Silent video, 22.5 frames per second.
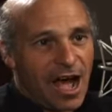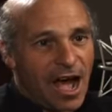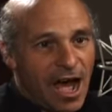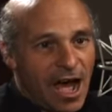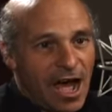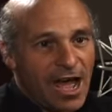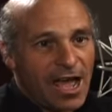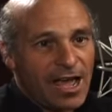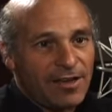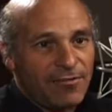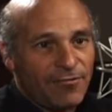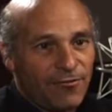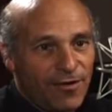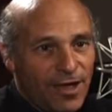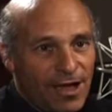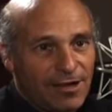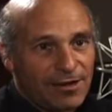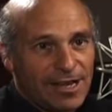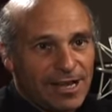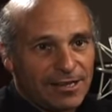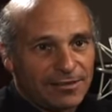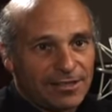I
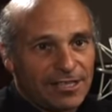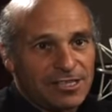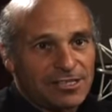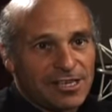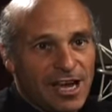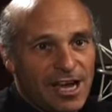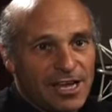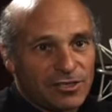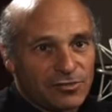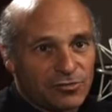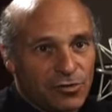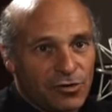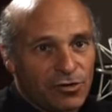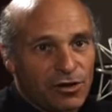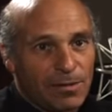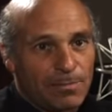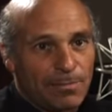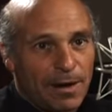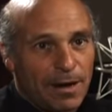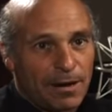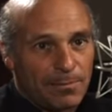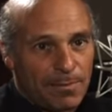found out these guys
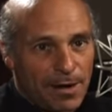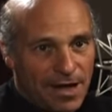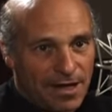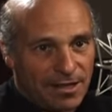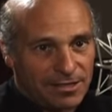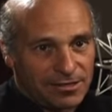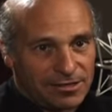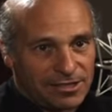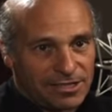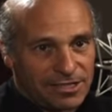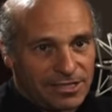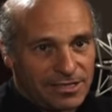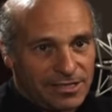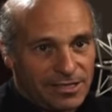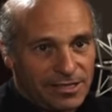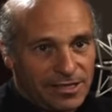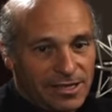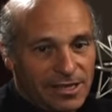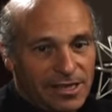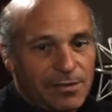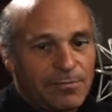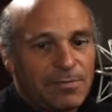wrote up our policy
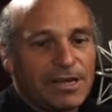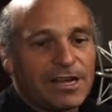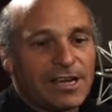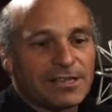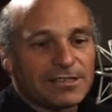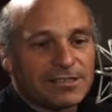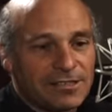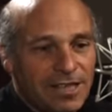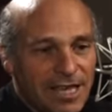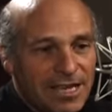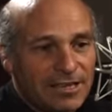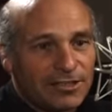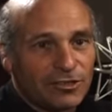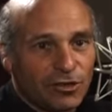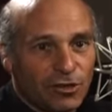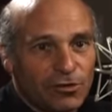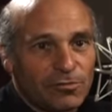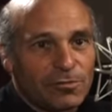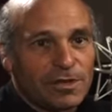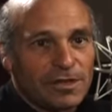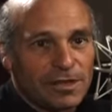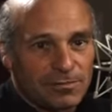because they
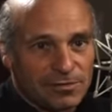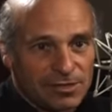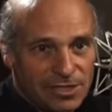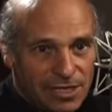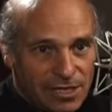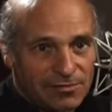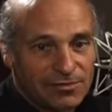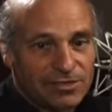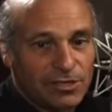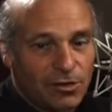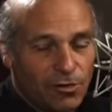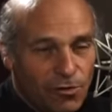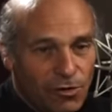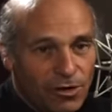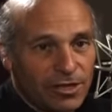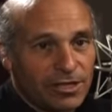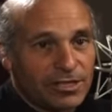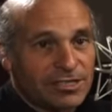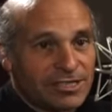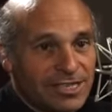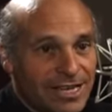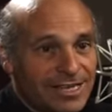told me themselves, the
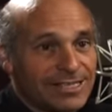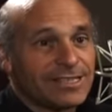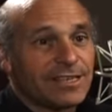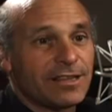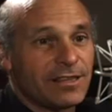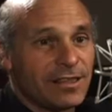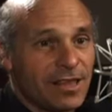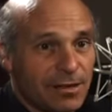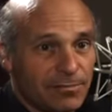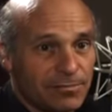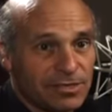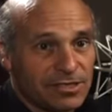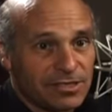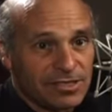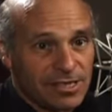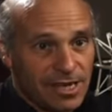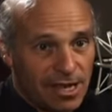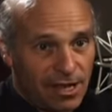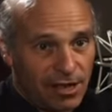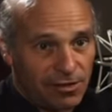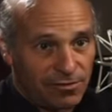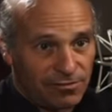oil execs
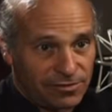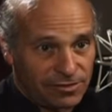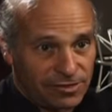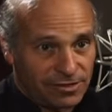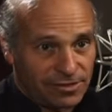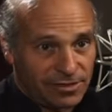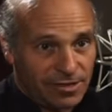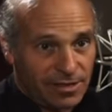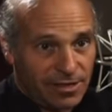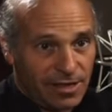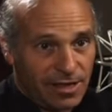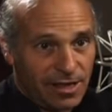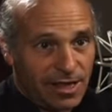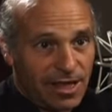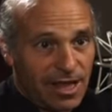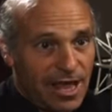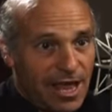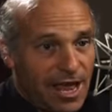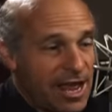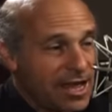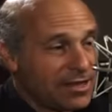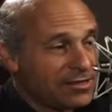themselves,
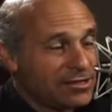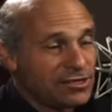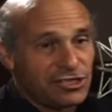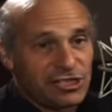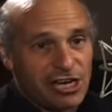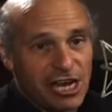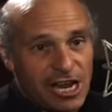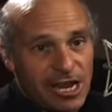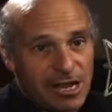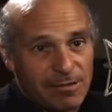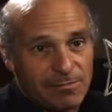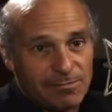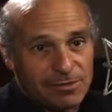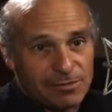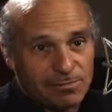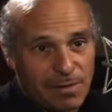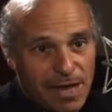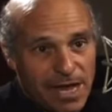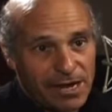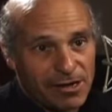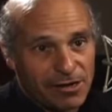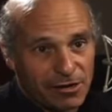and the James
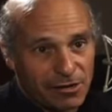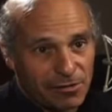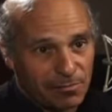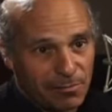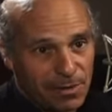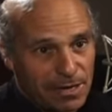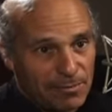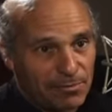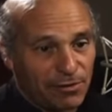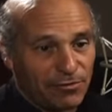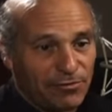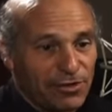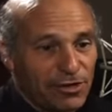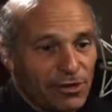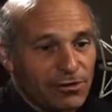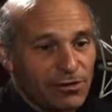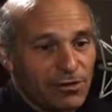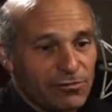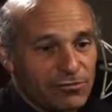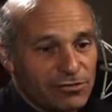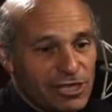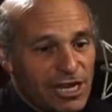Baker people. If you
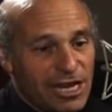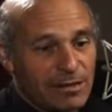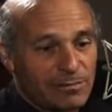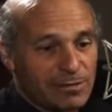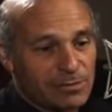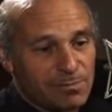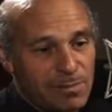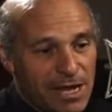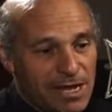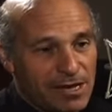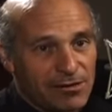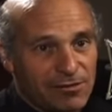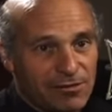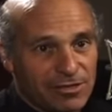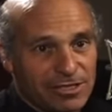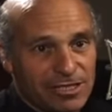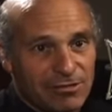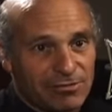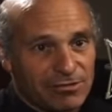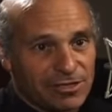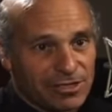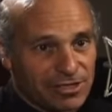don't know James Baker
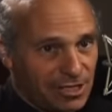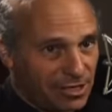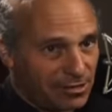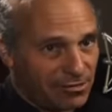is, he was